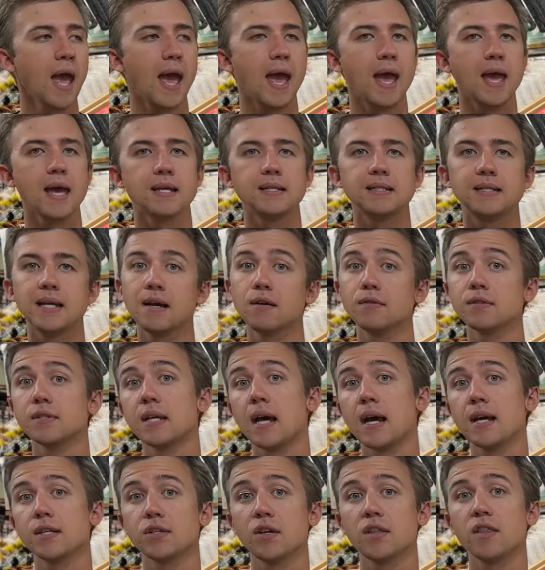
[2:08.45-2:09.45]
And
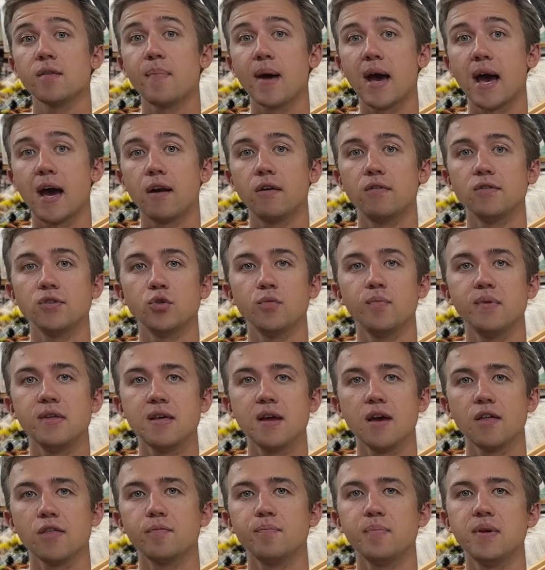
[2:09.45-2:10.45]
downsize on the patterns would be
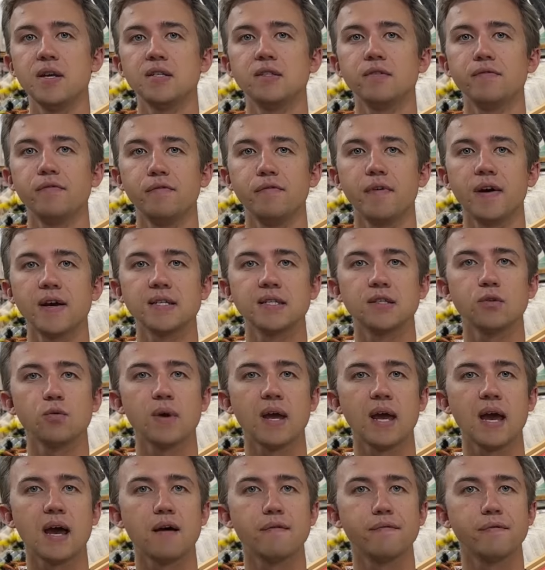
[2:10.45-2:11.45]
the other piece of advice that
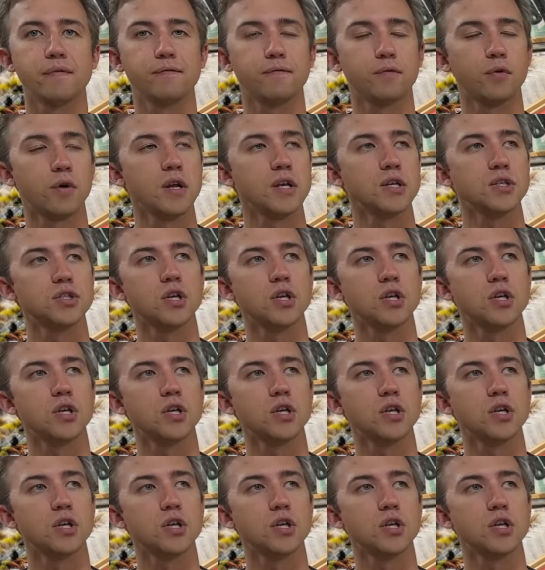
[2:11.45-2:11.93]
we have for you.